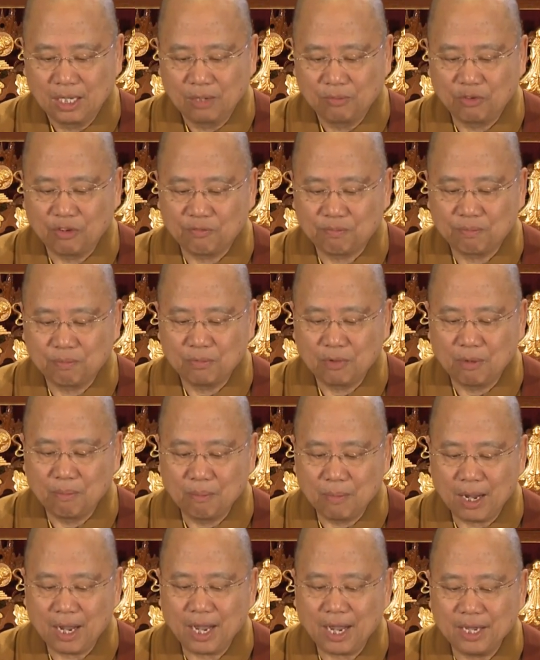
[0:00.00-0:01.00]
with
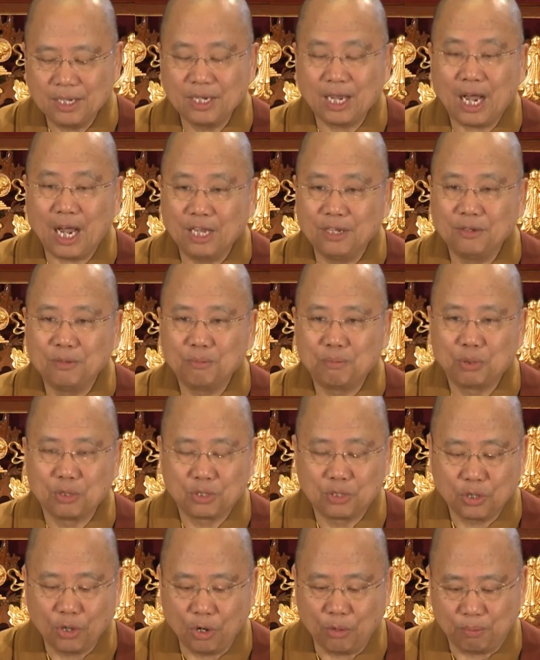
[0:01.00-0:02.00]
mind
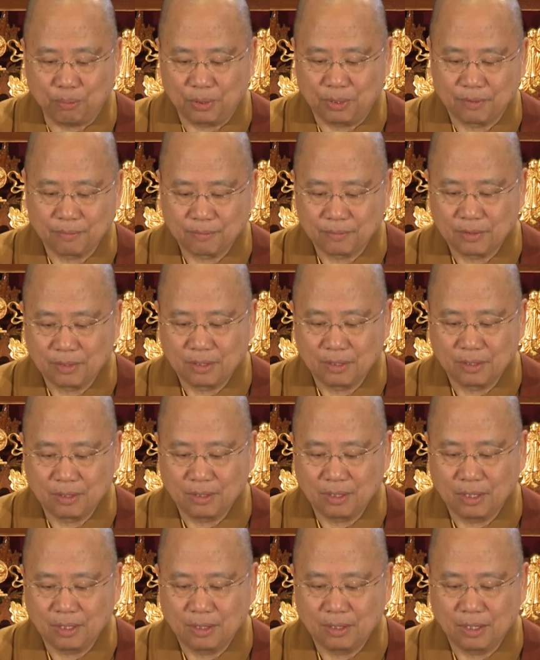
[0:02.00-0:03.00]
unperturbed
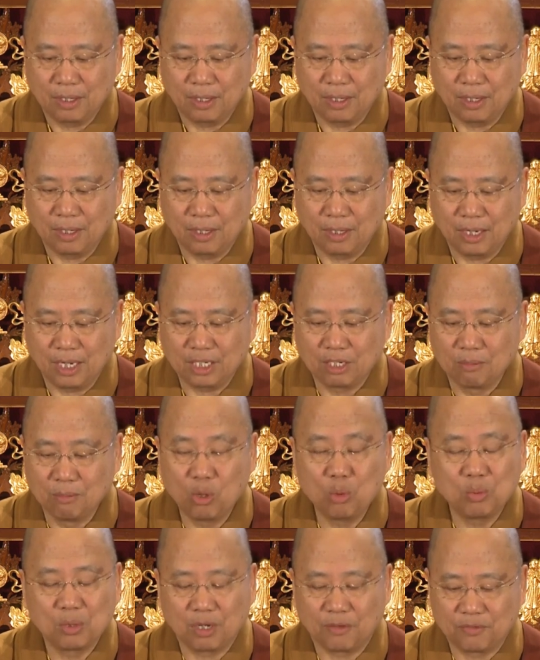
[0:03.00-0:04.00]
at the
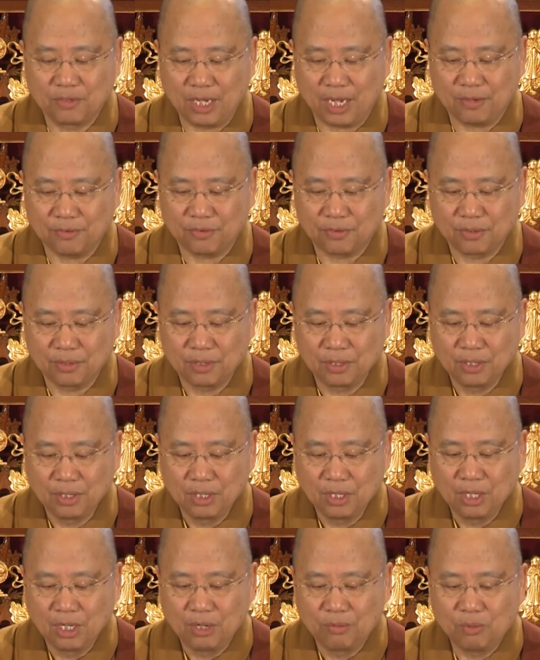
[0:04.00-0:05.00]
moment of death
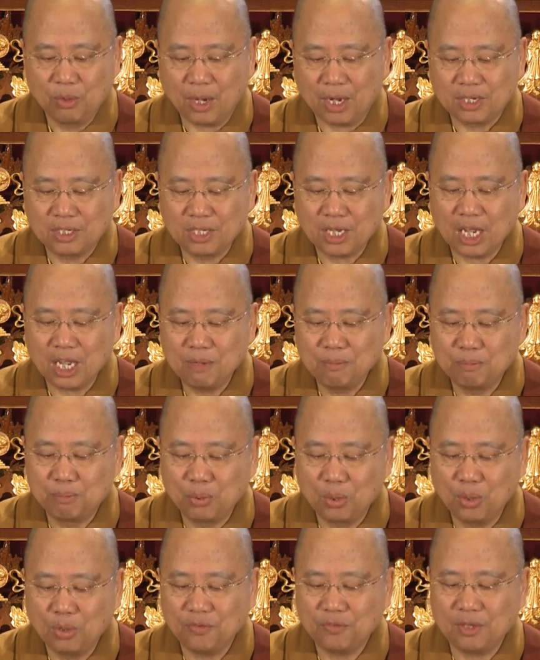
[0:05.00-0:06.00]
will attain
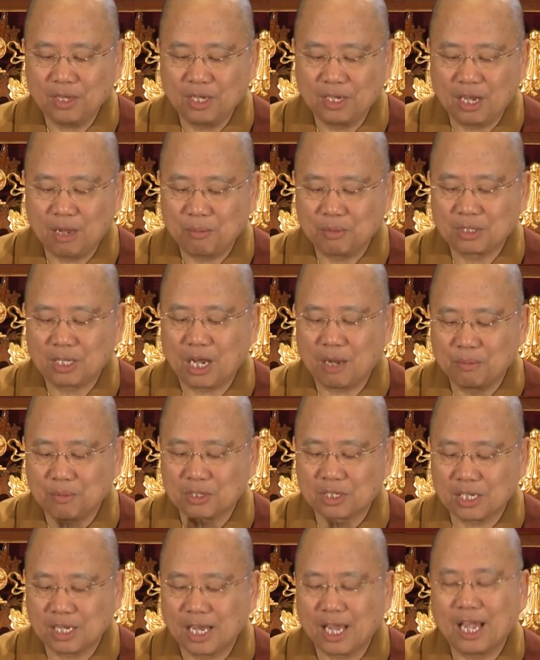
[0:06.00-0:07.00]
birth in
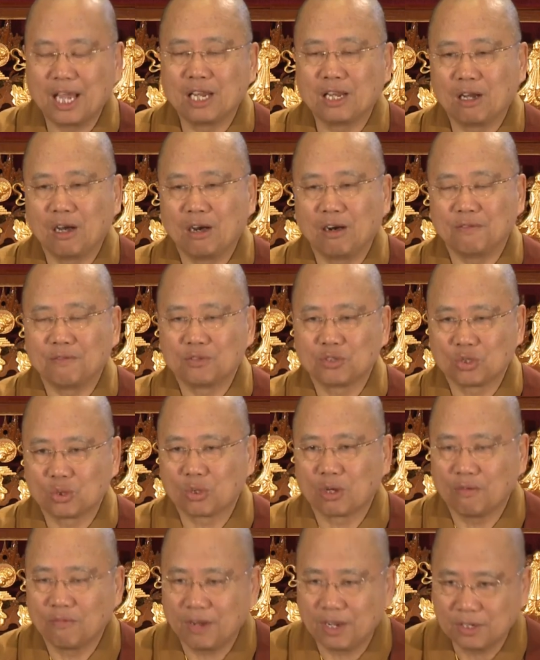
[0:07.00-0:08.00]
Amitabha's land of
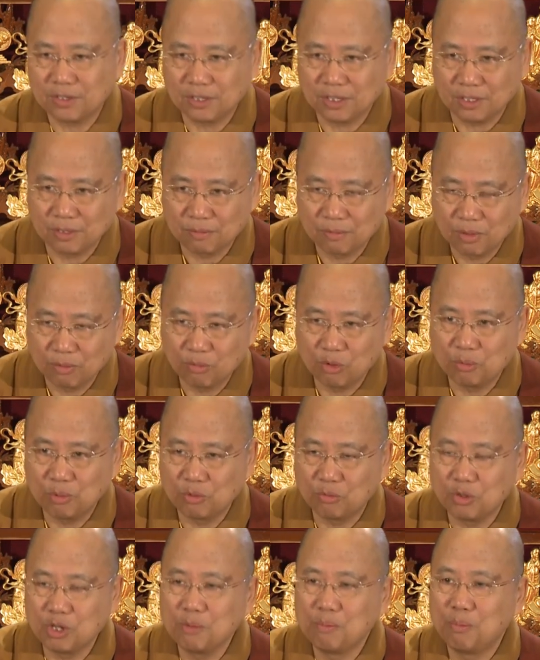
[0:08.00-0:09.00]
Sukhavati, will
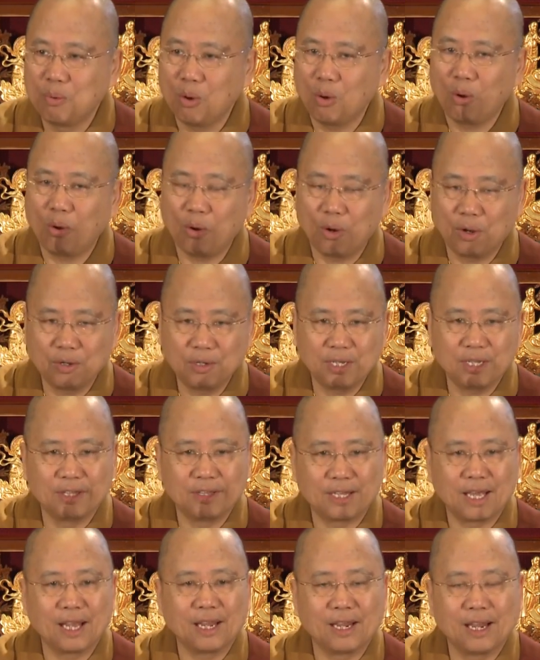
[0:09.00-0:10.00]
be reborn
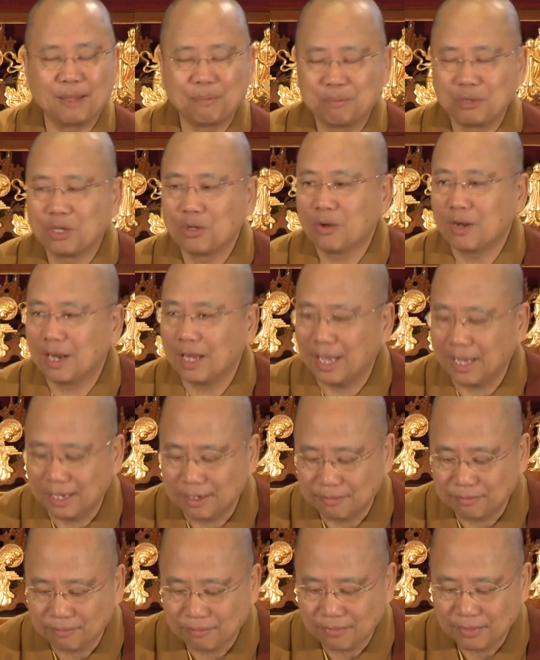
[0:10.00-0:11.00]
in that pure
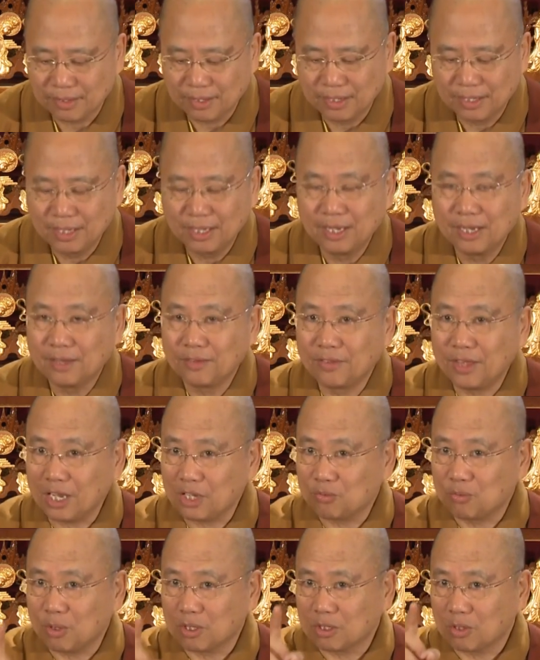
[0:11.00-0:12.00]
land.
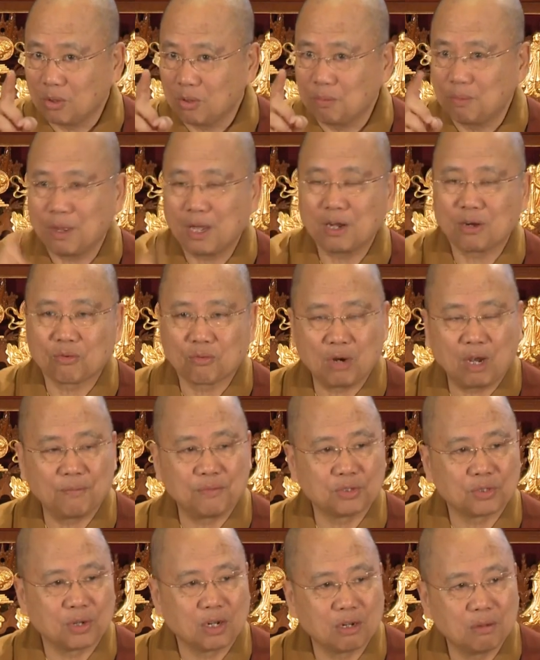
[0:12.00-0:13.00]
That's what the whole
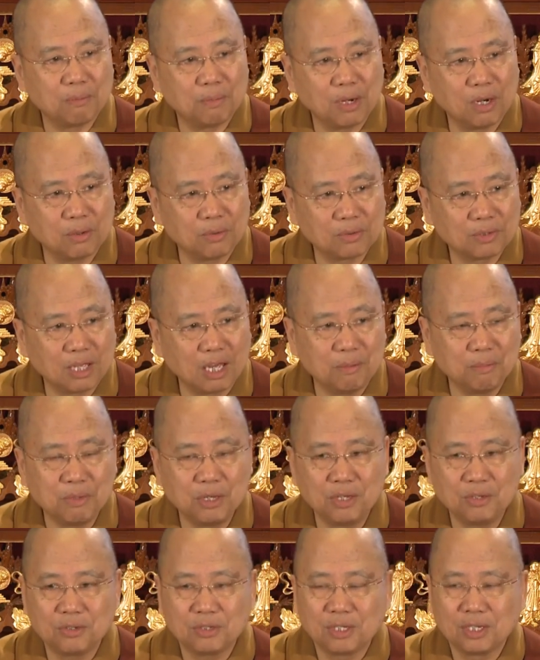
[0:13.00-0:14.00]
paragraph is all about. That
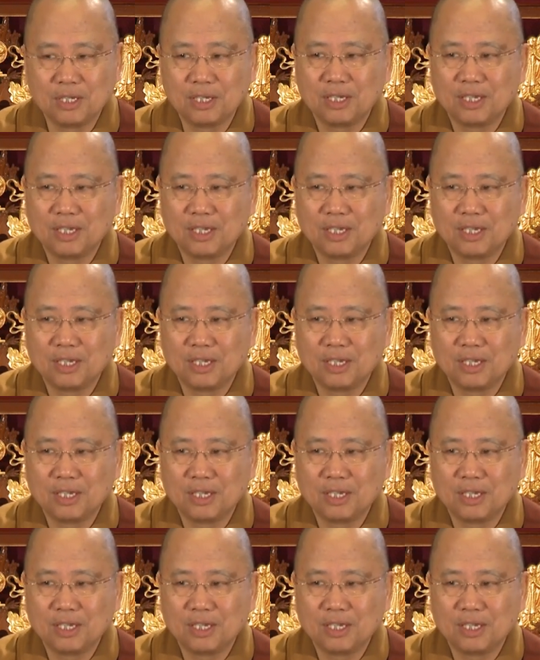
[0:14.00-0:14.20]
means